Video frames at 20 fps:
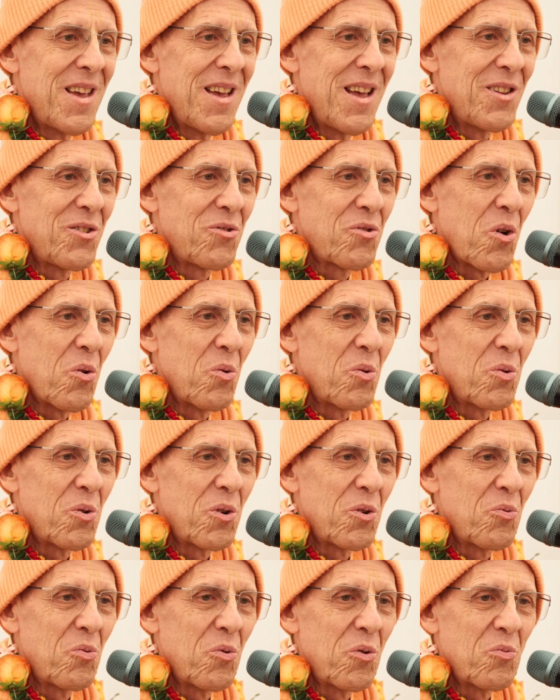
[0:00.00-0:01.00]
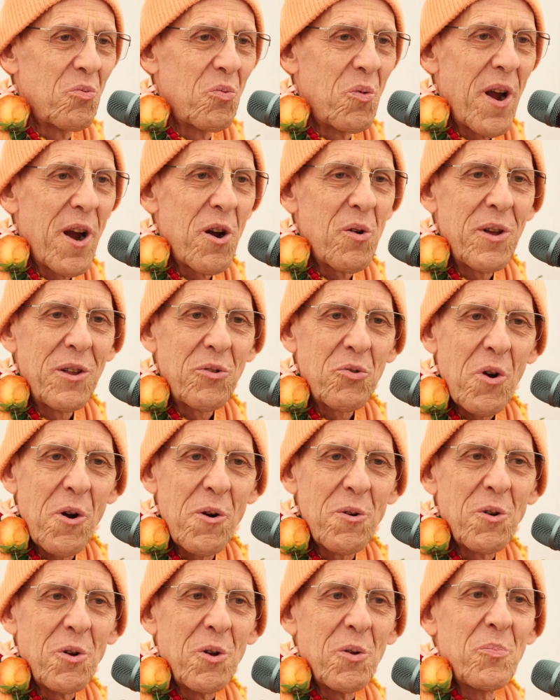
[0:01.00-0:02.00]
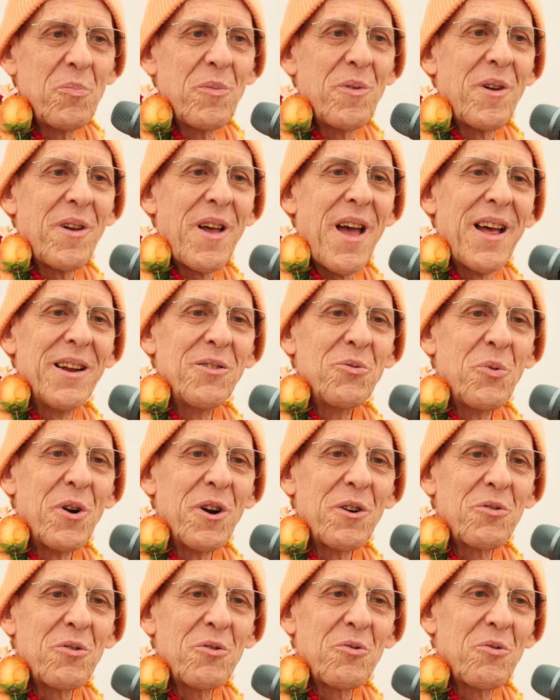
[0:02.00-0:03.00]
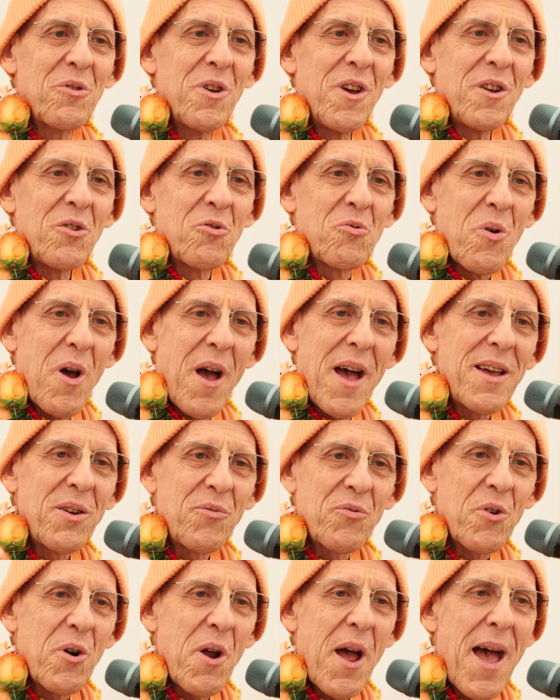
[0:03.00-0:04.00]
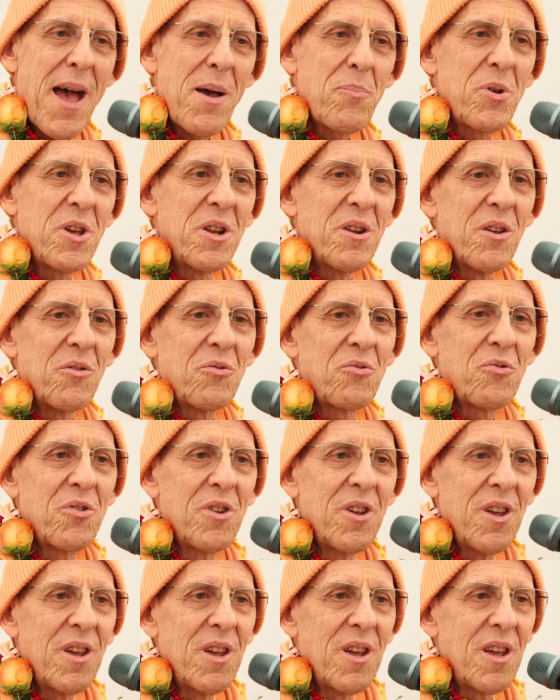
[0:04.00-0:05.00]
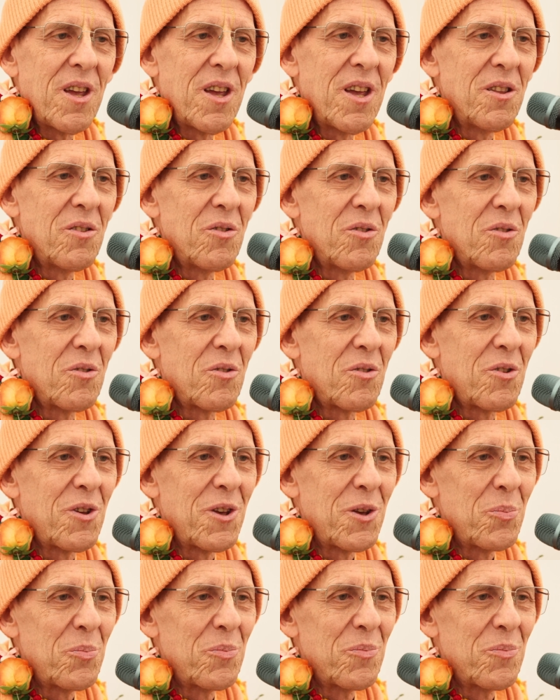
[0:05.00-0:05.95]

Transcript: So we're eternal and we're trying for happiness in the